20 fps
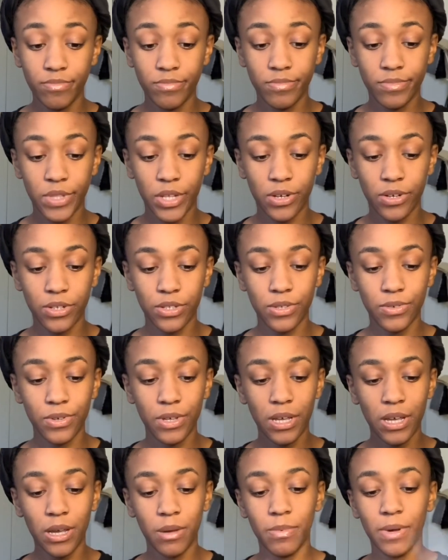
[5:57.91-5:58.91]
32
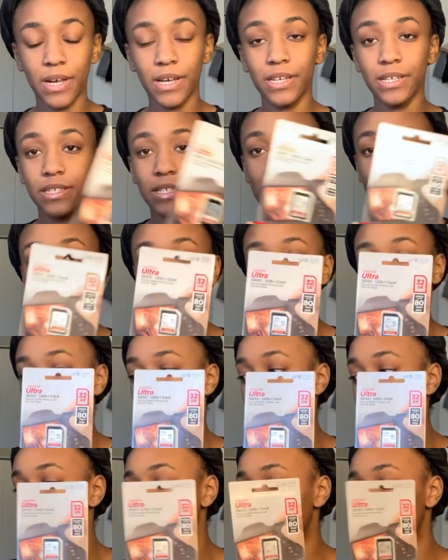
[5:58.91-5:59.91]
gigabytes SD
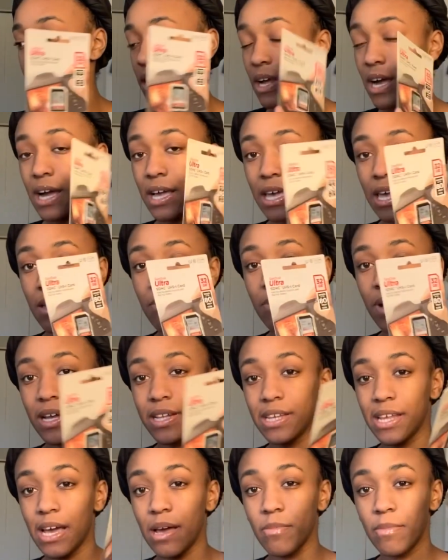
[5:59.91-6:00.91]
card. I gave my
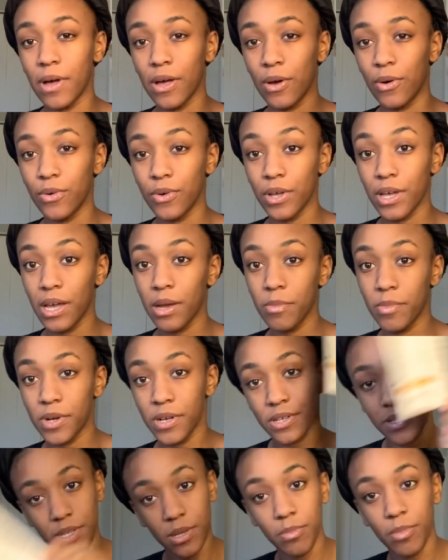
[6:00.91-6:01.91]
dad my old camera because
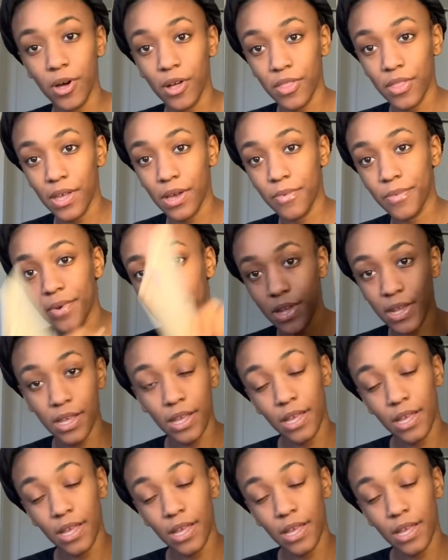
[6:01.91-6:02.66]
he bought that one and he